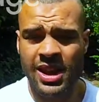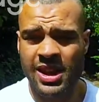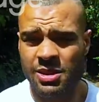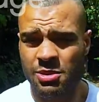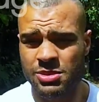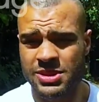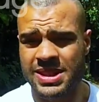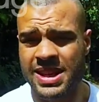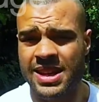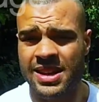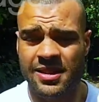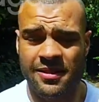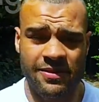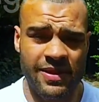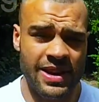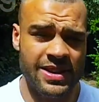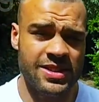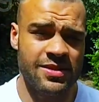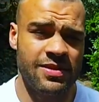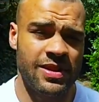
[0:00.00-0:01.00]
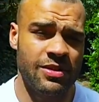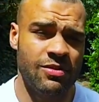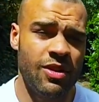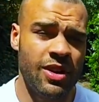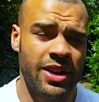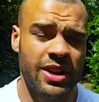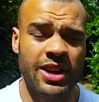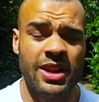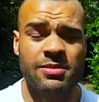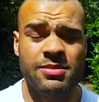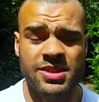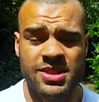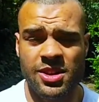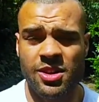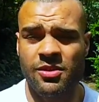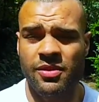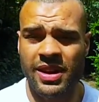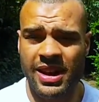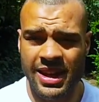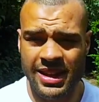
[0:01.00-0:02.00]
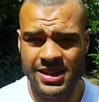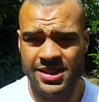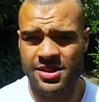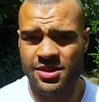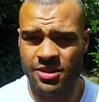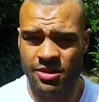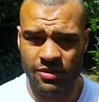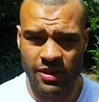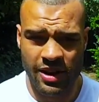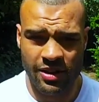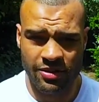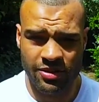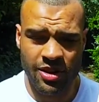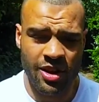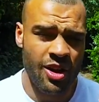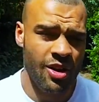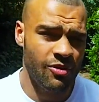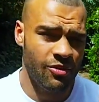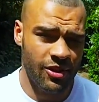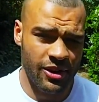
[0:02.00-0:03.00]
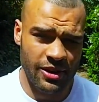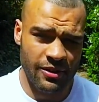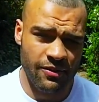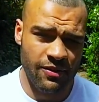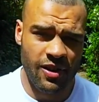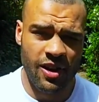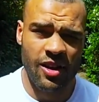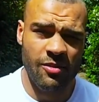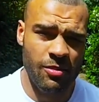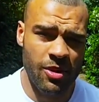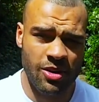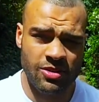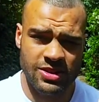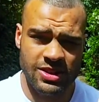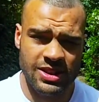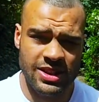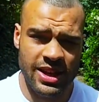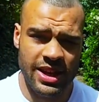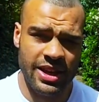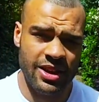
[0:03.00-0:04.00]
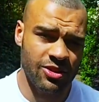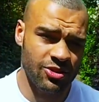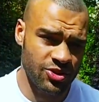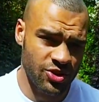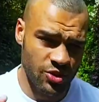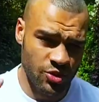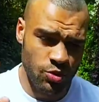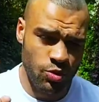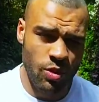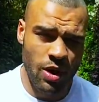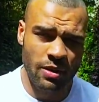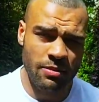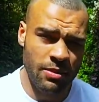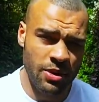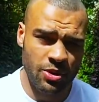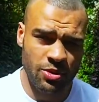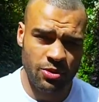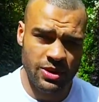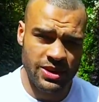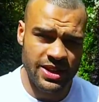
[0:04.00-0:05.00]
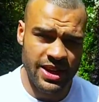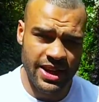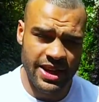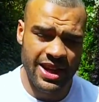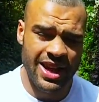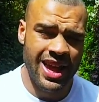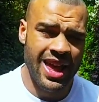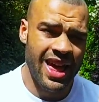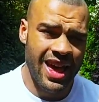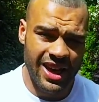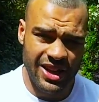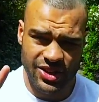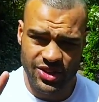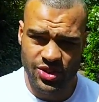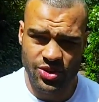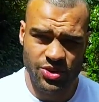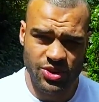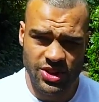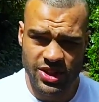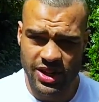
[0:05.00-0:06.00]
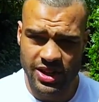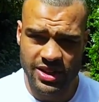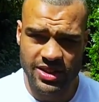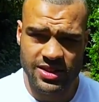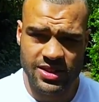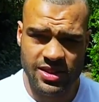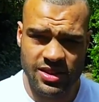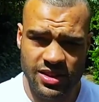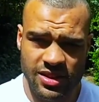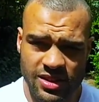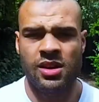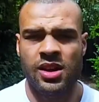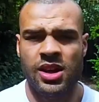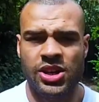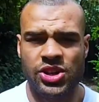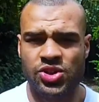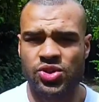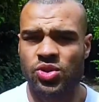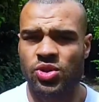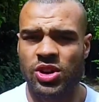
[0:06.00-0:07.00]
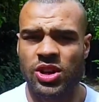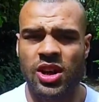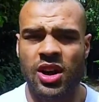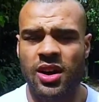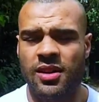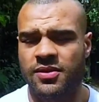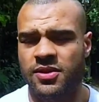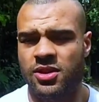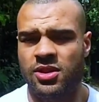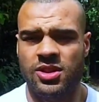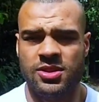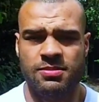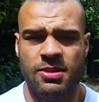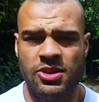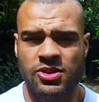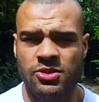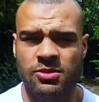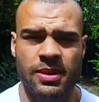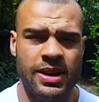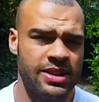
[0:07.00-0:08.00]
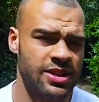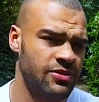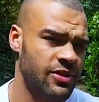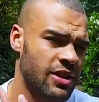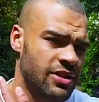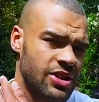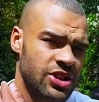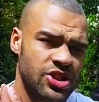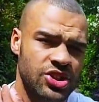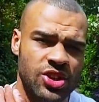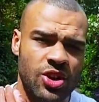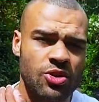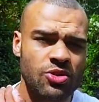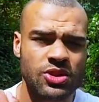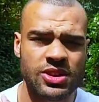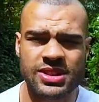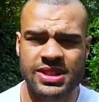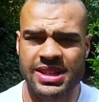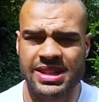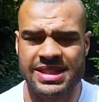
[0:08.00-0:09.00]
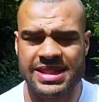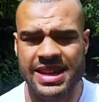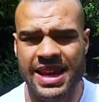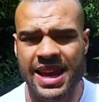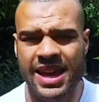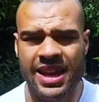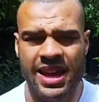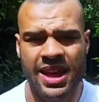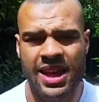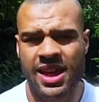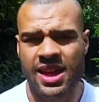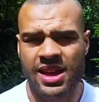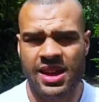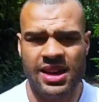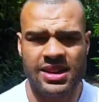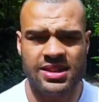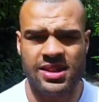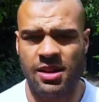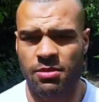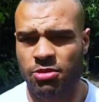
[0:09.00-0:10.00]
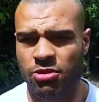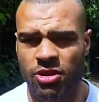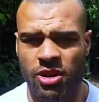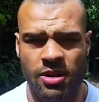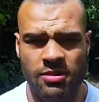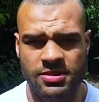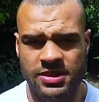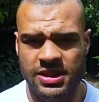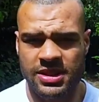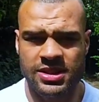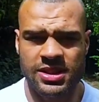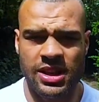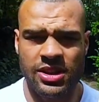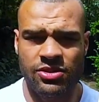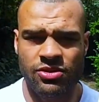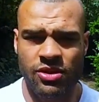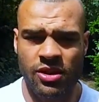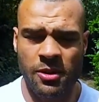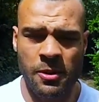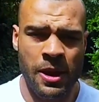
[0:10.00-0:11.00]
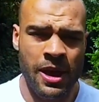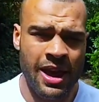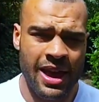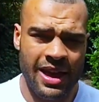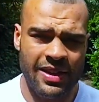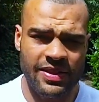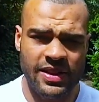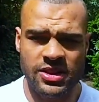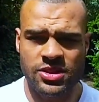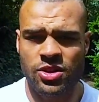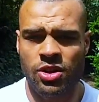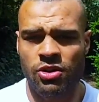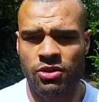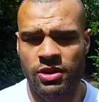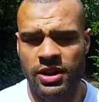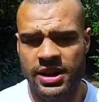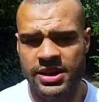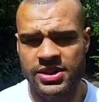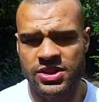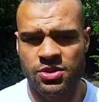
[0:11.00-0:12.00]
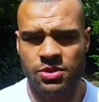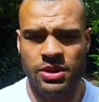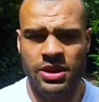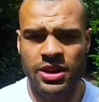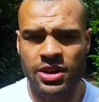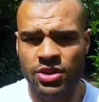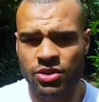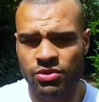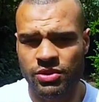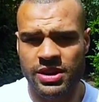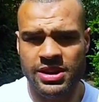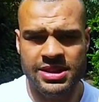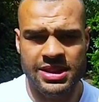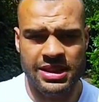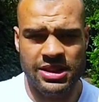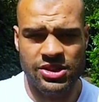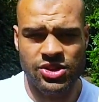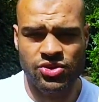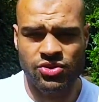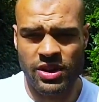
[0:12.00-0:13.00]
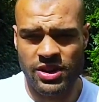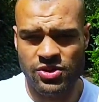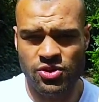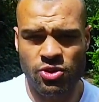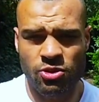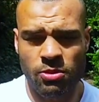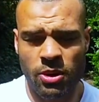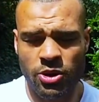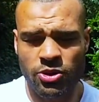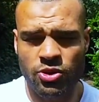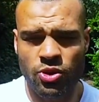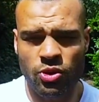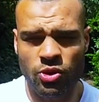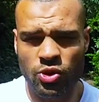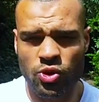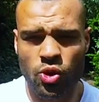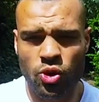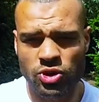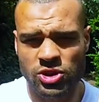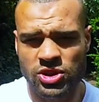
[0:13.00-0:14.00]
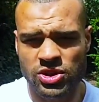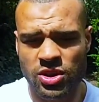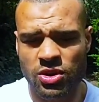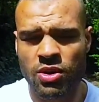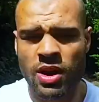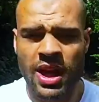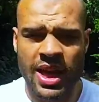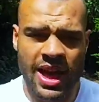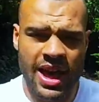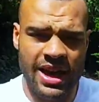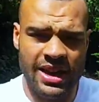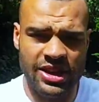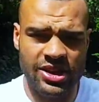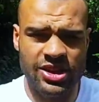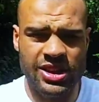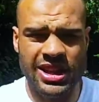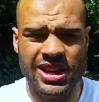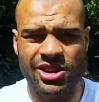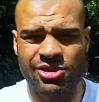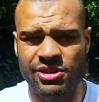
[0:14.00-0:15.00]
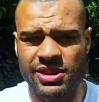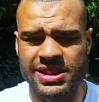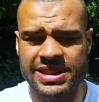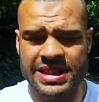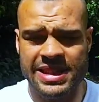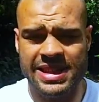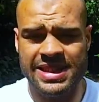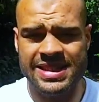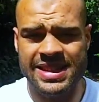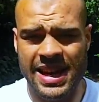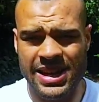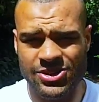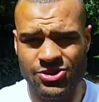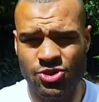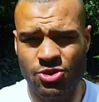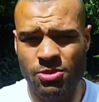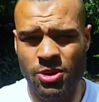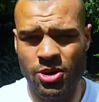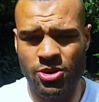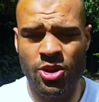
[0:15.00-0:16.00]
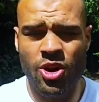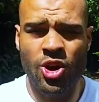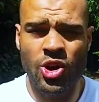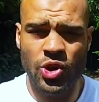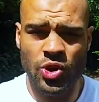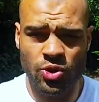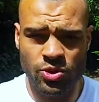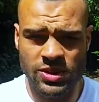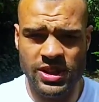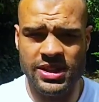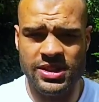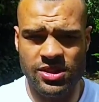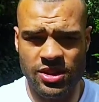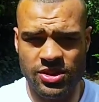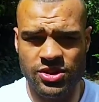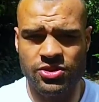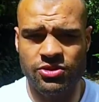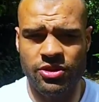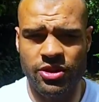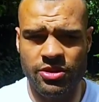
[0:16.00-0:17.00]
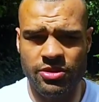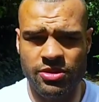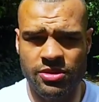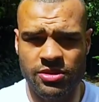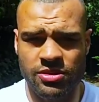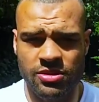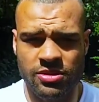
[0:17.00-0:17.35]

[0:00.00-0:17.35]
He was then effectively running himself into the ground, running 5 miles a day on just 1 meal a day and 2 shakes. He shortly after lost muscle mass around his shoulders, his neck, his upper arms, etc. And this correlates to an increase in the stress hormone called cortisol and a decrease in the sex hormone called testosterone.